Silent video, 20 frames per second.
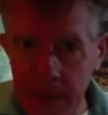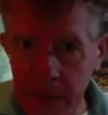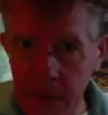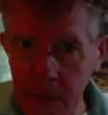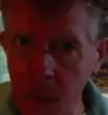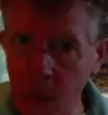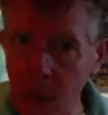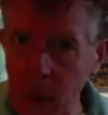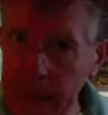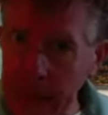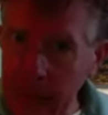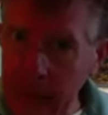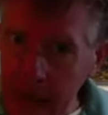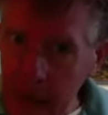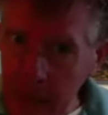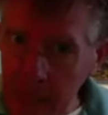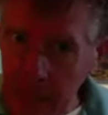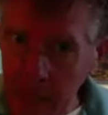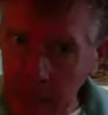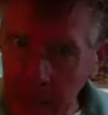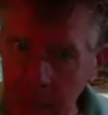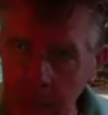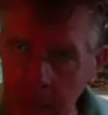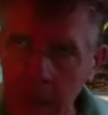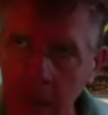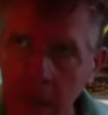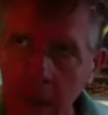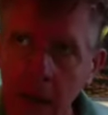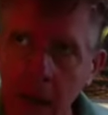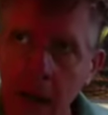still quite edible.
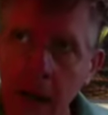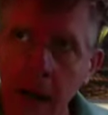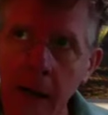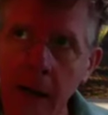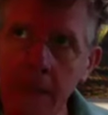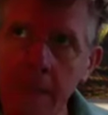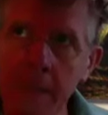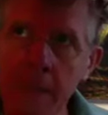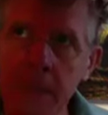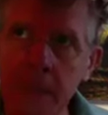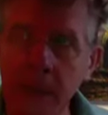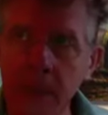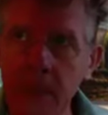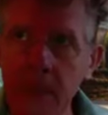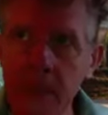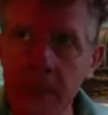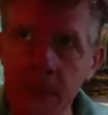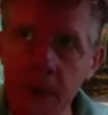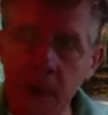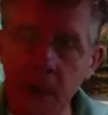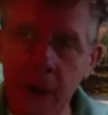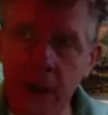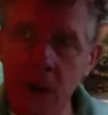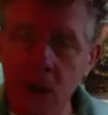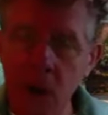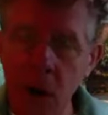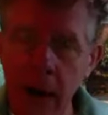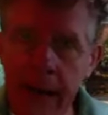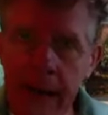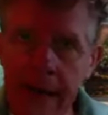Some of it started
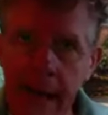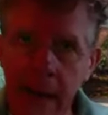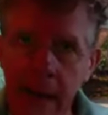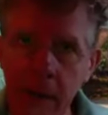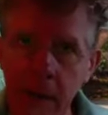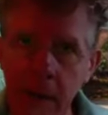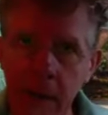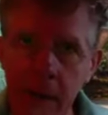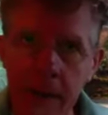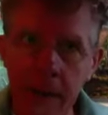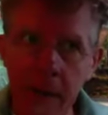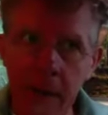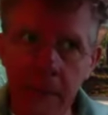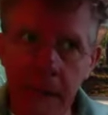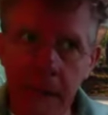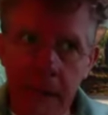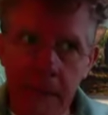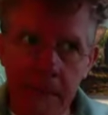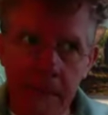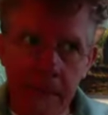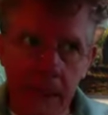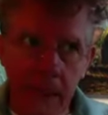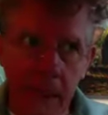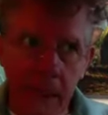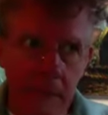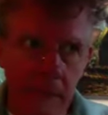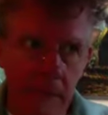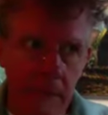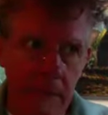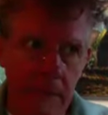drying out a little bit, but
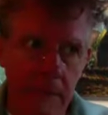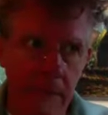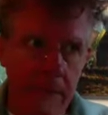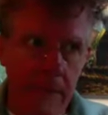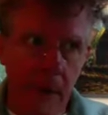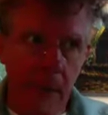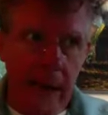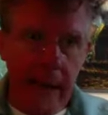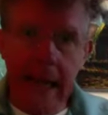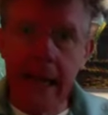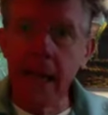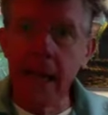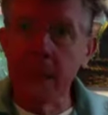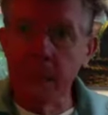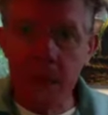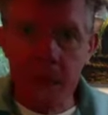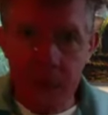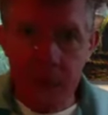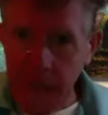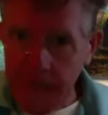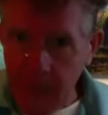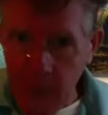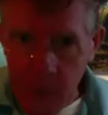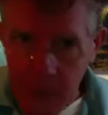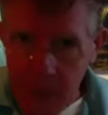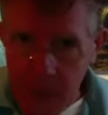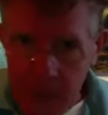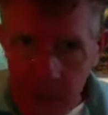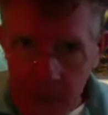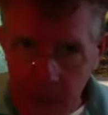about 80% of it
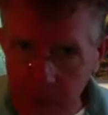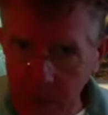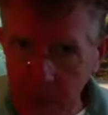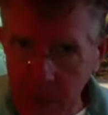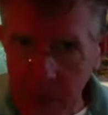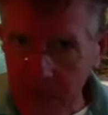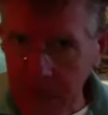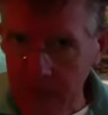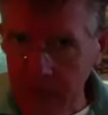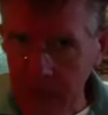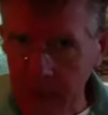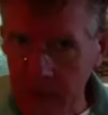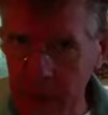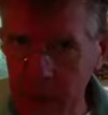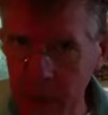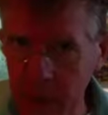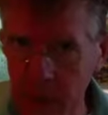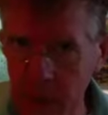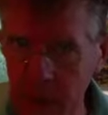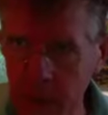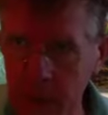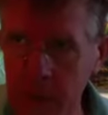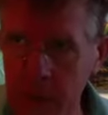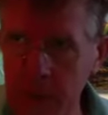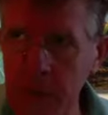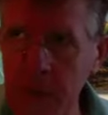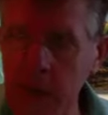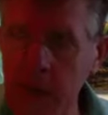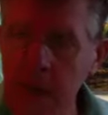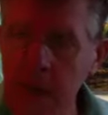was still perfectly good to use.